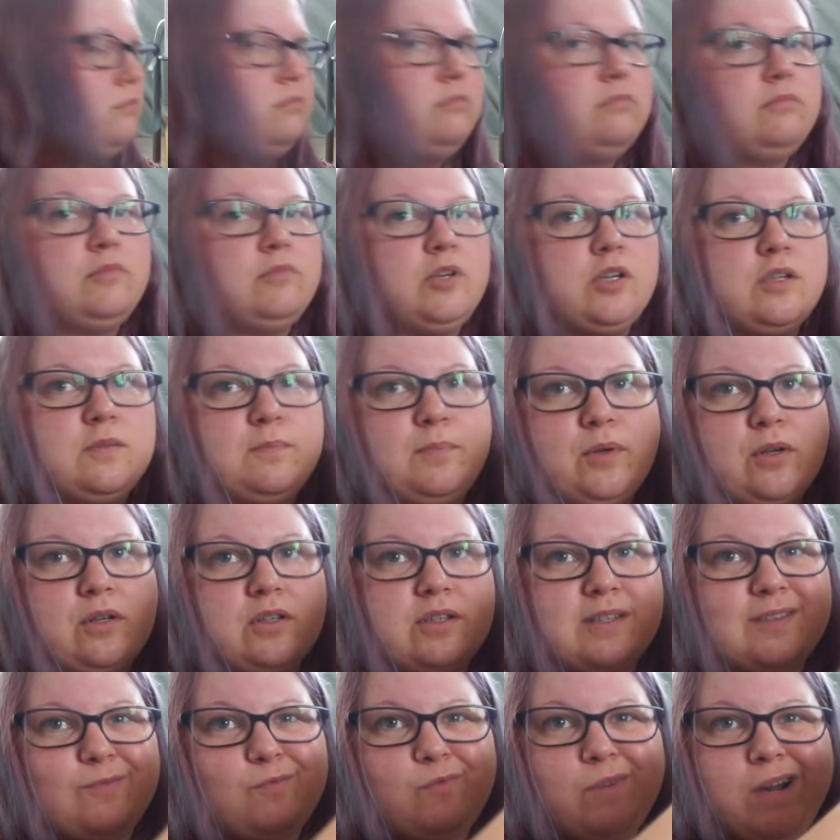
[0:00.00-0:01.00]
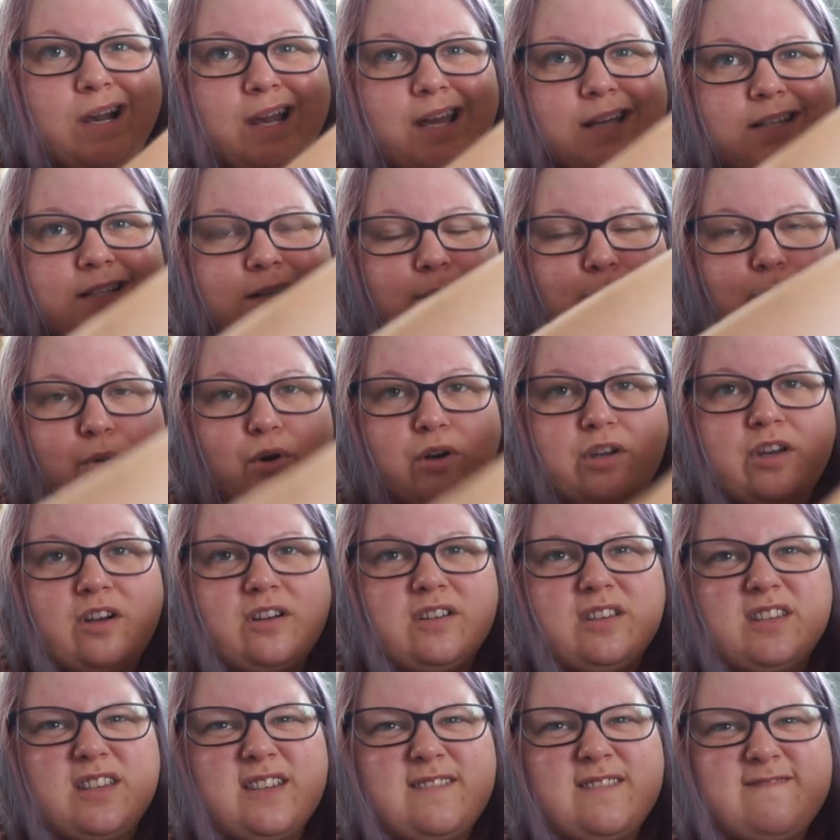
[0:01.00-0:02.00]
Just books and related
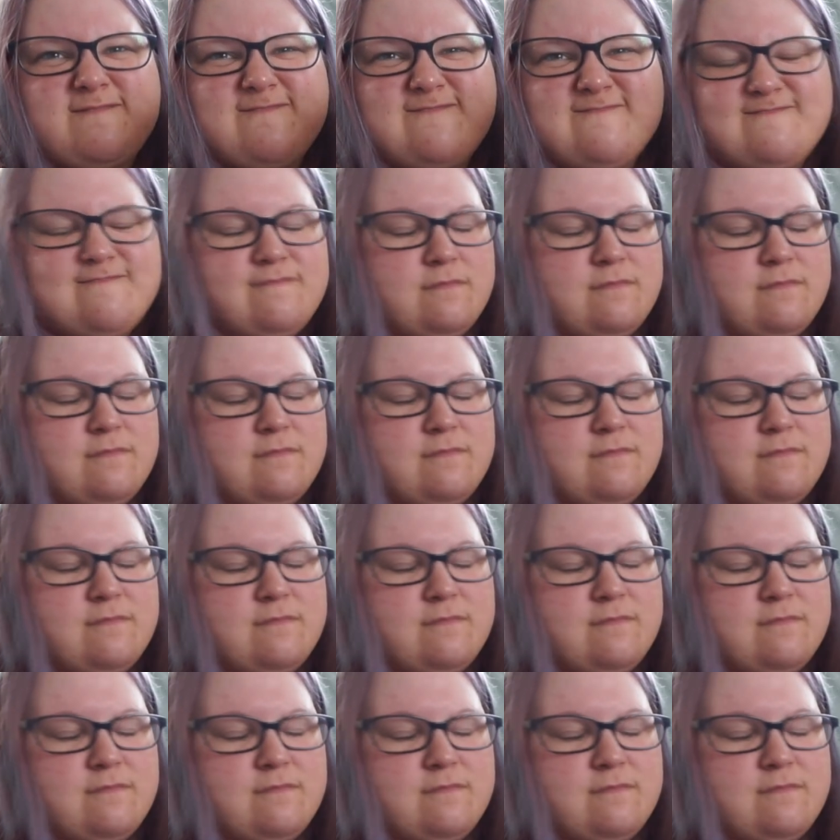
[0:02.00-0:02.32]
products.